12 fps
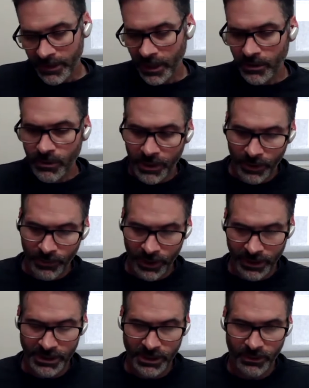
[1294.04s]
The other way we
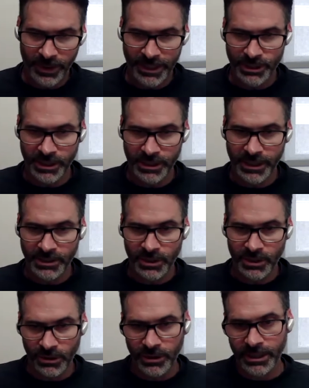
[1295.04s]
work this equation is
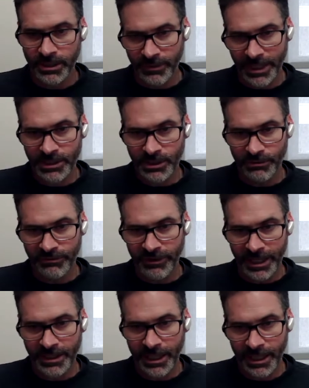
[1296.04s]
to look at the rescue
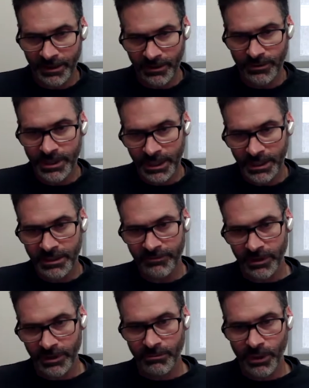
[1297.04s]
effect and those six
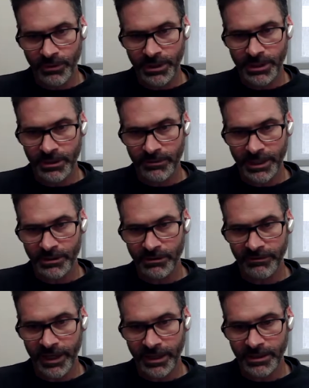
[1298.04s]
different components of the
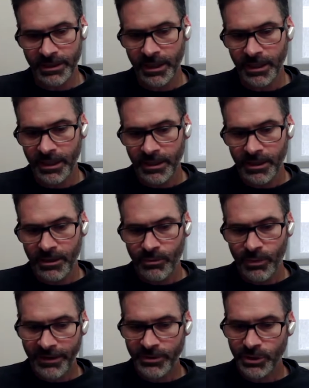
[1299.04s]
rescue effect.
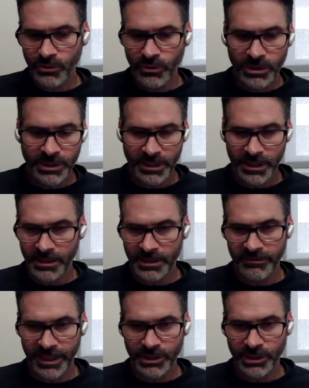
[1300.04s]
We have tools in
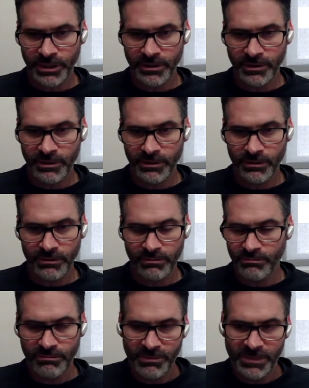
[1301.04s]
conservation to
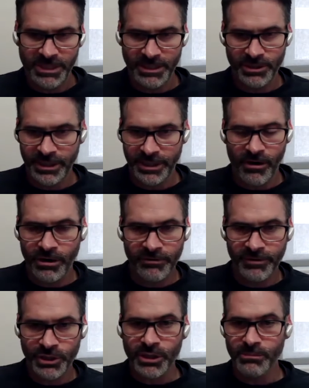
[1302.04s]
essentially
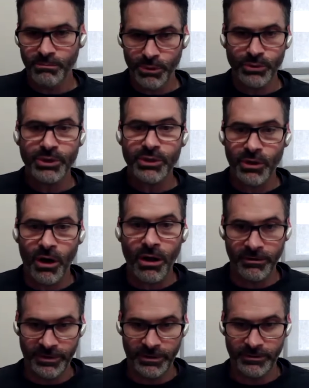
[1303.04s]
artificially boost
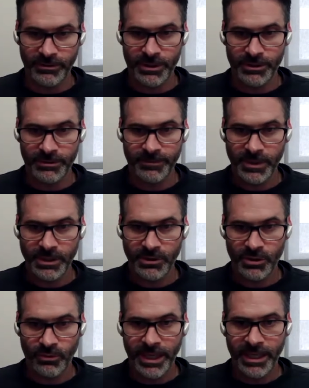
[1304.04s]
all of those.
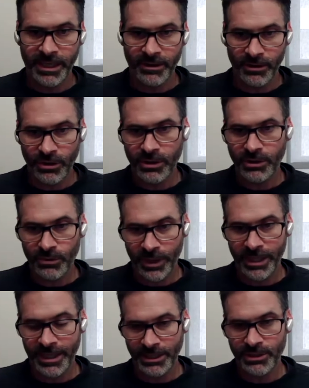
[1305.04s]
So we can look to
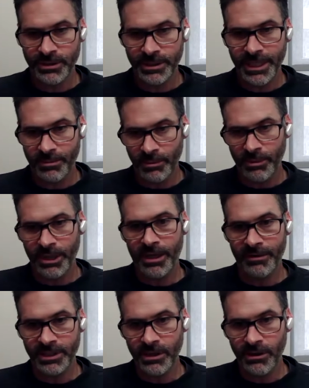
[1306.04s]
what nature is capable
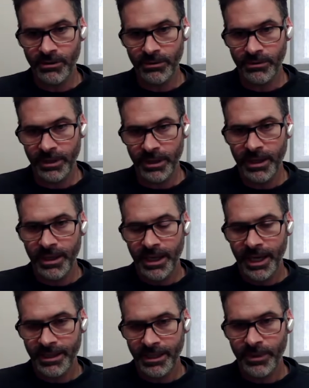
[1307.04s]
on of its own,
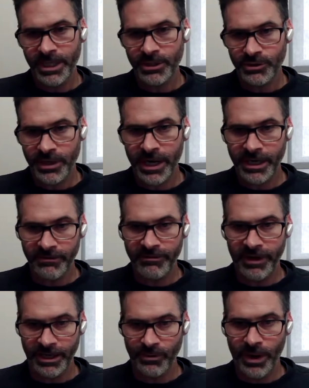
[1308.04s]
and then we can try and
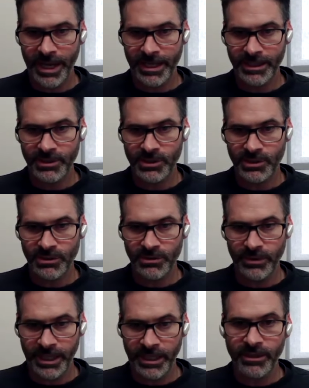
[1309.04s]
find ways
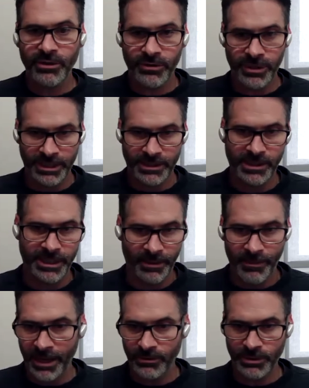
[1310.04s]
to increase the
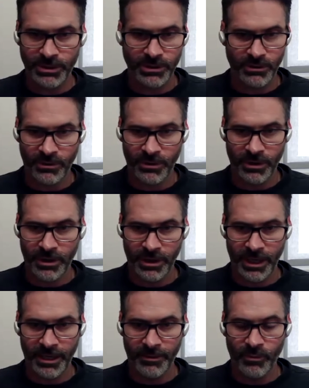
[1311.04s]
amount
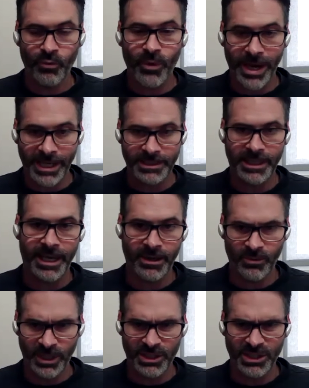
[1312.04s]
or um, rate
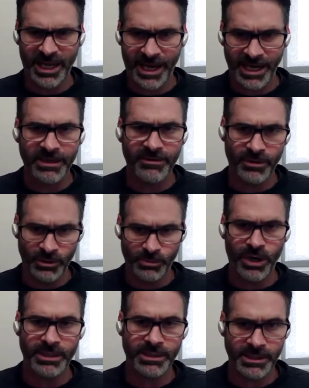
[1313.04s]
at which any of those
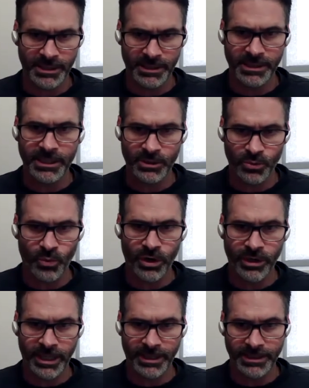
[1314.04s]
processes is
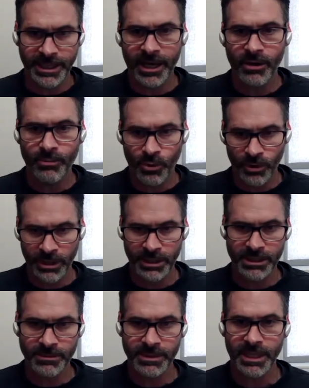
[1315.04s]
working to help
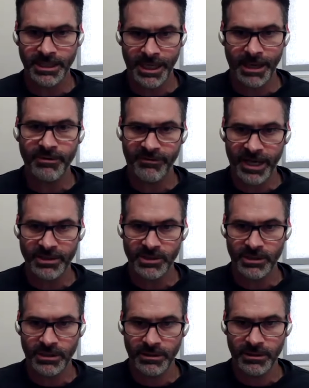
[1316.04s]
organisms adapt
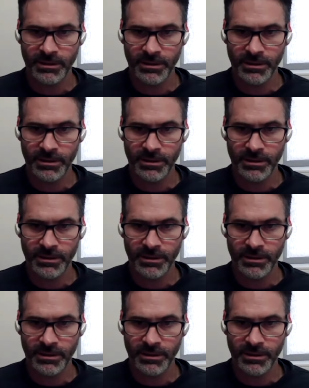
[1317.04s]
faster.